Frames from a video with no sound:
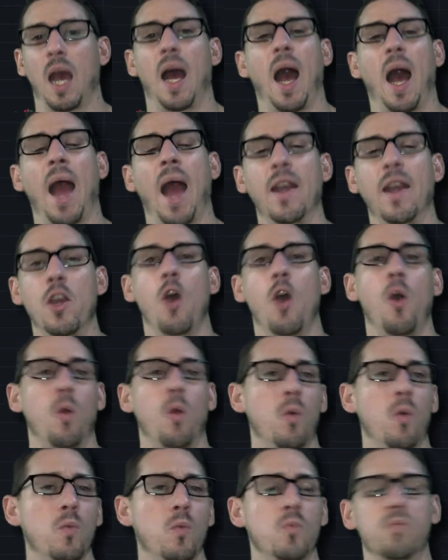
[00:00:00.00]
I
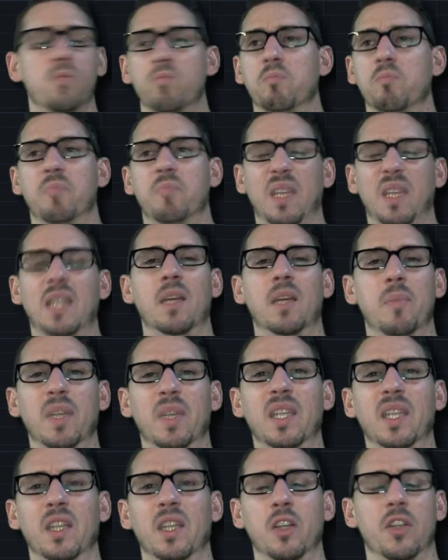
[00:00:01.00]
know being a
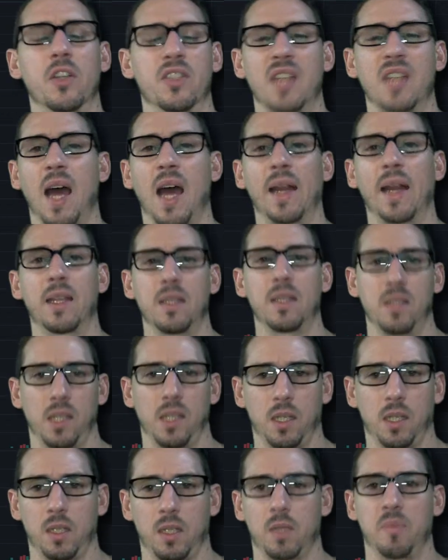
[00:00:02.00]
beginner is not
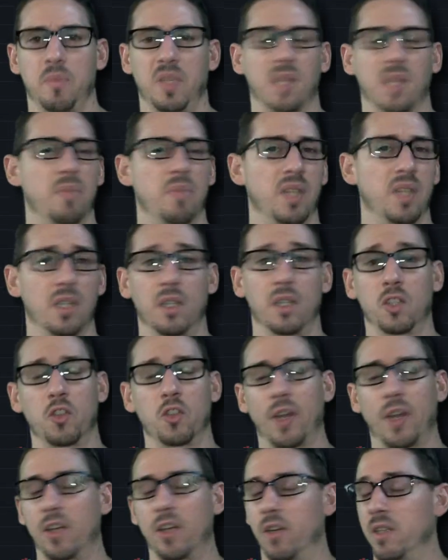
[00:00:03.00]
easy. Being a beginning
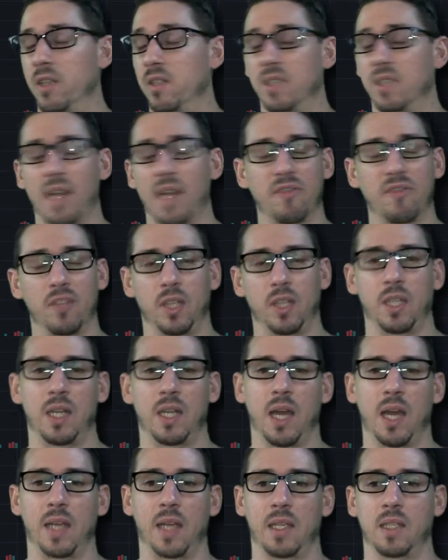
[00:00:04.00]
trader is definitely
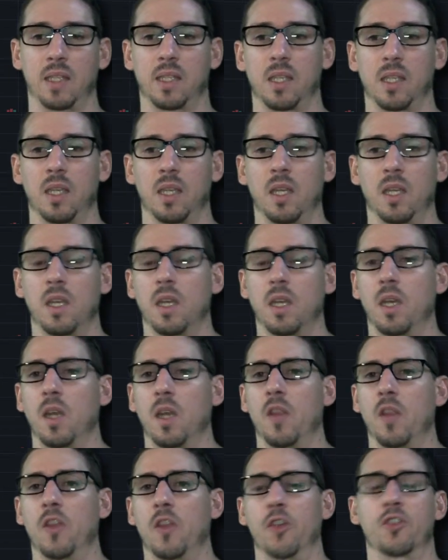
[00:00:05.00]
not easy.
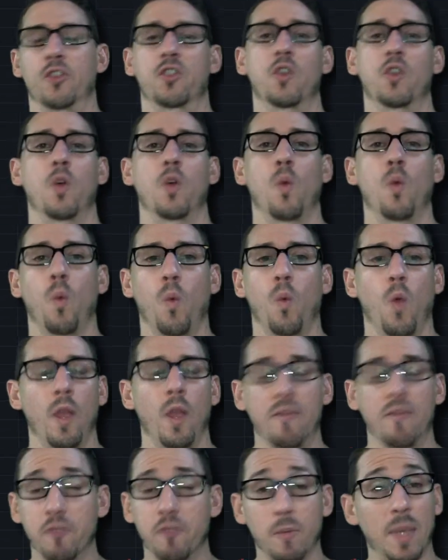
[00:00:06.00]
There's
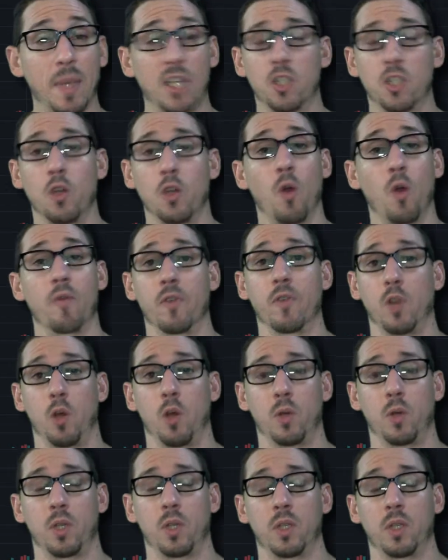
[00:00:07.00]
information overload.